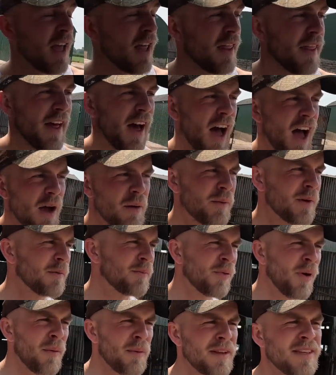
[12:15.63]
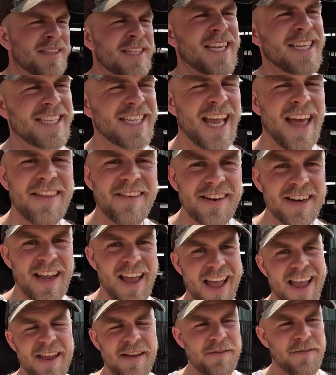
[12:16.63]
that I will probably stick together in
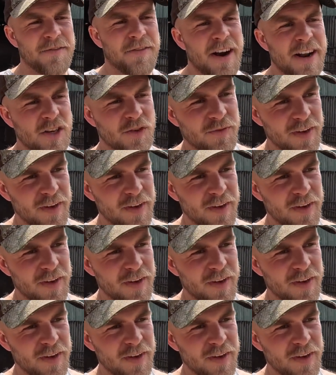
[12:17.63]
a fresh